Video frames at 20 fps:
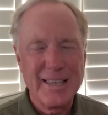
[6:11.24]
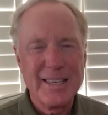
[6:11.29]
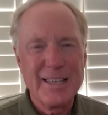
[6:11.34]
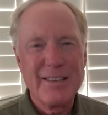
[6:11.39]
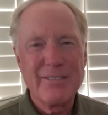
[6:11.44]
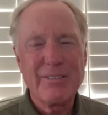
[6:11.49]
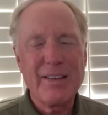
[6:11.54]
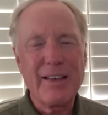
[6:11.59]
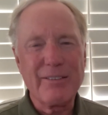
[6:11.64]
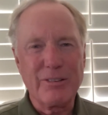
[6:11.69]

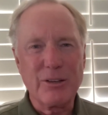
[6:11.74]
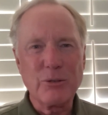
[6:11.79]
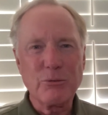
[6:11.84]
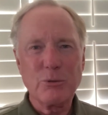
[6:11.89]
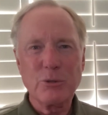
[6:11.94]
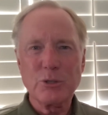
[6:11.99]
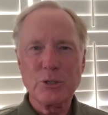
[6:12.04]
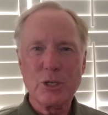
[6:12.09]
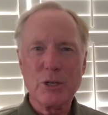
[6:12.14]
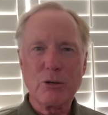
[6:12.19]

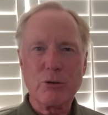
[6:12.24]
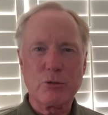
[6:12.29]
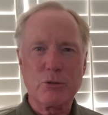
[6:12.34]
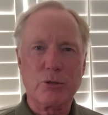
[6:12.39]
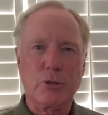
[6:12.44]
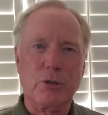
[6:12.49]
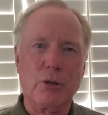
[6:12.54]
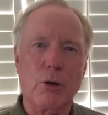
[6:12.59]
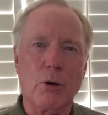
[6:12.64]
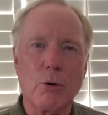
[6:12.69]
500 years
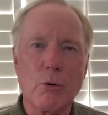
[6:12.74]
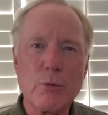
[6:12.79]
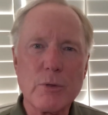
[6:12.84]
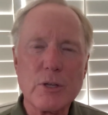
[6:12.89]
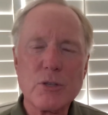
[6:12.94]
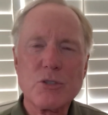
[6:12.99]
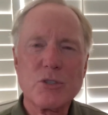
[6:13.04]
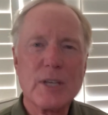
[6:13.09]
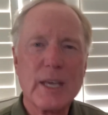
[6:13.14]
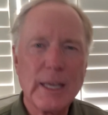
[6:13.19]
ago, the
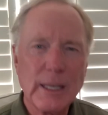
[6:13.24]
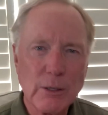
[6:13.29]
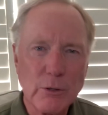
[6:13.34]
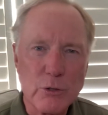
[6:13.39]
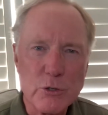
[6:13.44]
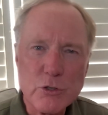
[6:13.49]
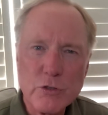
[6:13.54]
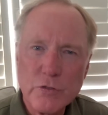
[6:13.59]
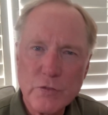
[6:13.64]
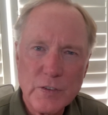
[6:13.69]

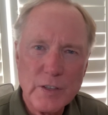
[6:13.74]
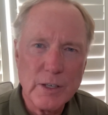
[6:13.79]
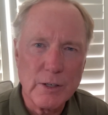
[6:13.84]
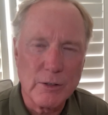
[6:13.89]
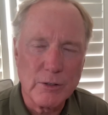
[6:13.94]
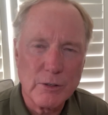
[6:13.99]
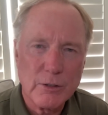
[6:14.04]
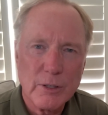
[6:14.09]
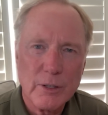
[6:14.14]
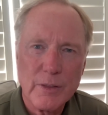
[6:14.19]
sailors
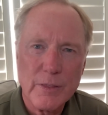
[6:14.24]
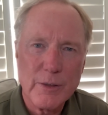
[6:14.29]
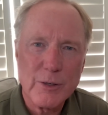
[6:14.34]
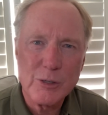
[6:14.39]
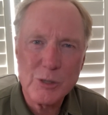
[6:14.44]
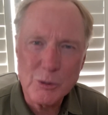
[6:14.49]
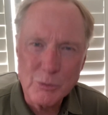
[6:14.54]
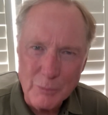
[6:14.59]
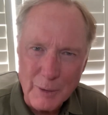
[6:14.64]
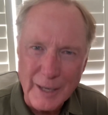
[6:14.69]
feared the
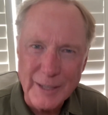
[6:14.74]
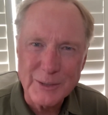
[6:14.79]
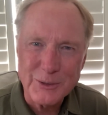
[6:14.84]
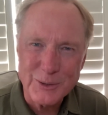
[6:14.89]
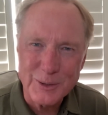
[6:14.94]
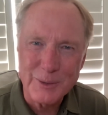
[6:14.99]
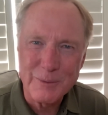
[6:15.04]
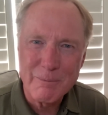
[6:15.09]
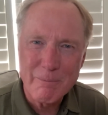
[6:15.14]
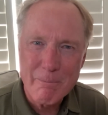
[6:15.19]

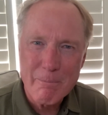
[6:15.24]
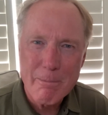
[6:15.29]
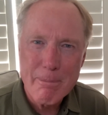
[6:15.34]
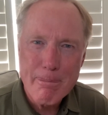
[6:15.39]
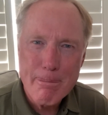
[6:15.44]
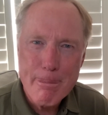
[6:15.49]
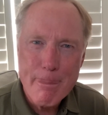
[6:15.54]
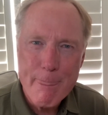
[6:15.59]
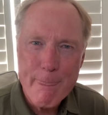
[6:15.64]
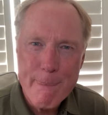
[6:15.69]
horizon.
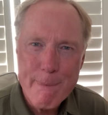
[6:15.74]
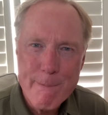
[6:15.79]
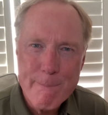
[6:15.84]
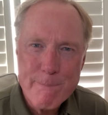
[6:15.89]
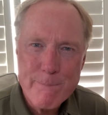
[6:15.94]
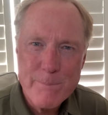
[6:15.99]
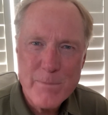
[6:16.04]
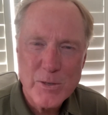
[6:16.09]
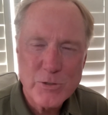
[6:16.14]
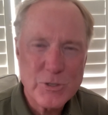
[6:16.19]

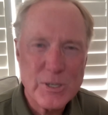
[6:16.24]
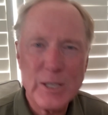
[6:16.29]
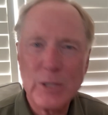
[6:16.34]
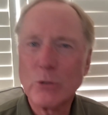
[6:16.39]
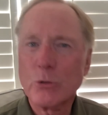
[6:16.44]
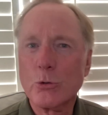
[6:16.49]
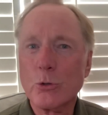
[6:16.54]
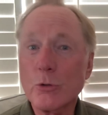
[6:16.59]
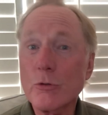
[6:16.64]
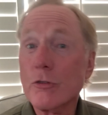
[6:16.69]
Sail
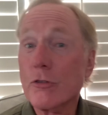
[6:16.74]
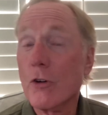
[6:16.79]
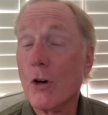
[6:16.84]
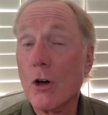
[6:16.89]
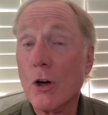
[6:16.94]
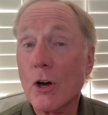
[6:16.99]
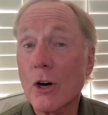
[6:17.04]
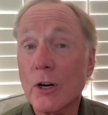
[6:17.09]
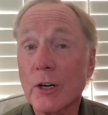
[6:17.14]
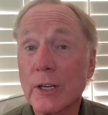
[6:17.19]
too
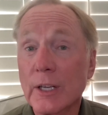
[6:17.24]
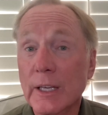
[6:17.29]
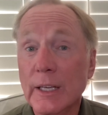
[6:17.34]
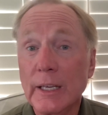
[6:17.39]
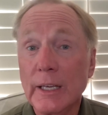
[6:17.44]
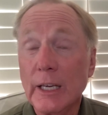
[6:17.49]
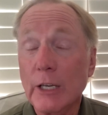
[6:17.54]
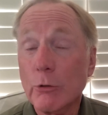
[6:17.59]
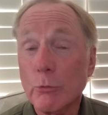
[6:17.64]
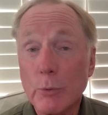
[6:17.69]
far
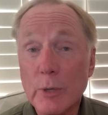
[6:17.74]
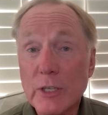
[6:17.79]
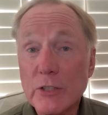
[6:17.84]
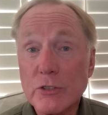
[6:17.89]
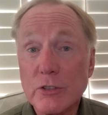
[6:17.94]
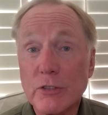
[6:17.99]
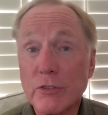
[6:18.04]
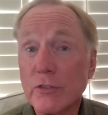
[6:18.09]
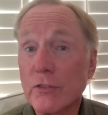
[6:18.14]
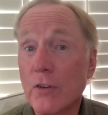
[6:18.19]
and
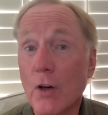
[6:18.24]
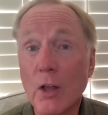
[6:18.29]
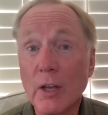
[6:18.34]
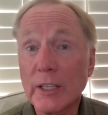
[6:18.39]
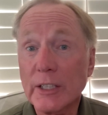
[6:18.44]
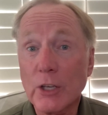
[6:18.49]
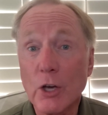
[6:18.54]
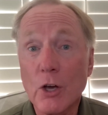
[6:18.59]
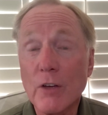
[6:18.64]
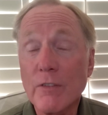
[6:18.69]
risk
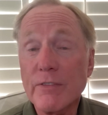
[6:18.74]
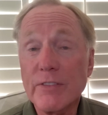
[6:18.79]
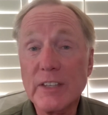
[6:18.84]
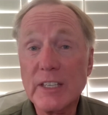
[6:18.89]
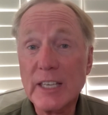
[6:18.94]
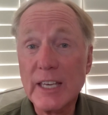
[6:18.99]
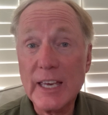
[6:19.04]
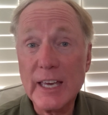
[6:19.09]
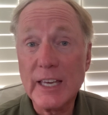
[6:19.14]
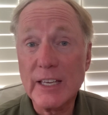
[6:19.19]
falling off
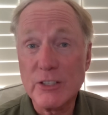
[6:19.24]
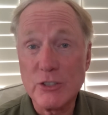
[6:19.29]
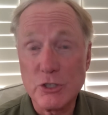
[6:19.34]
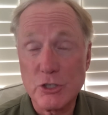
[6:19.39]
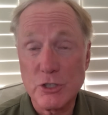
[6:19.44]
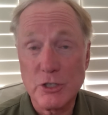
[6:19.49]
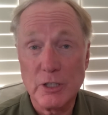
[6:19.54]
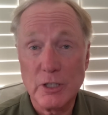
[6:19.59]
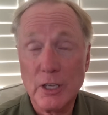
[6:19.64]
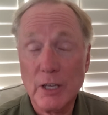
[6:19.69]
the
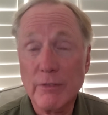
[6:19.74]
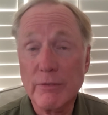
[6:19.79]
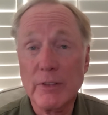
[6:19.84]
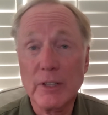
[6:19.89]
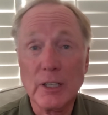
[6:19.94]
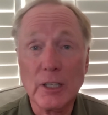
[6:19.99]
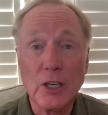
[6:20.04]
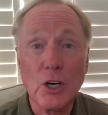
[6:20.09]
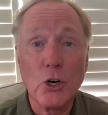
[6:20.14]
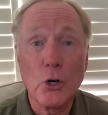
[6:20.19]
edge of
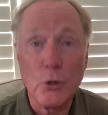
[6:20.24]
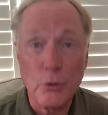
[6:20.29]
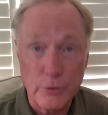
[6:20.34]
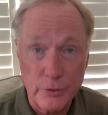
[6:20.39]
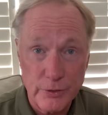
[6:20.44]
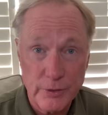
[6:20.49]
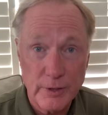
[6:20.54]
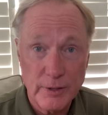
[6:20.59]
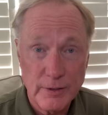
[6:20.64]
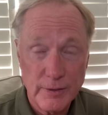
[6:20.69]
the
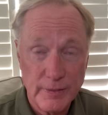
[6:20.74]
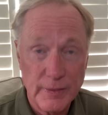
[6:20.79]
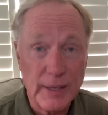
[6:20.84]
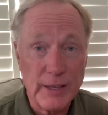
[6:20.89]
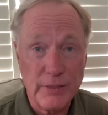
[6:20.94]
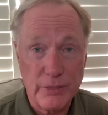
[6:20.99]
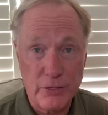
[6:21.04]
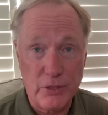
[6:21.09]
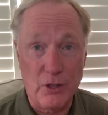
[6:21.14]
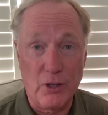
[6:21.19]
earth, they
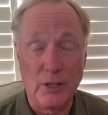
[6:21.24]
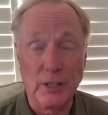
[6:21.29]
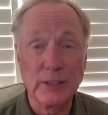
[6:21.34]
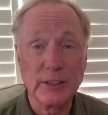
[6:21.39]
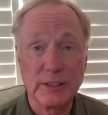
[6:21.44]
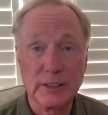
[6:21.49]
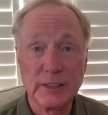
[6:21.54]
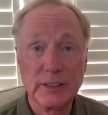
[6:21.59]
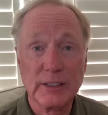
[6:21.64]
thought.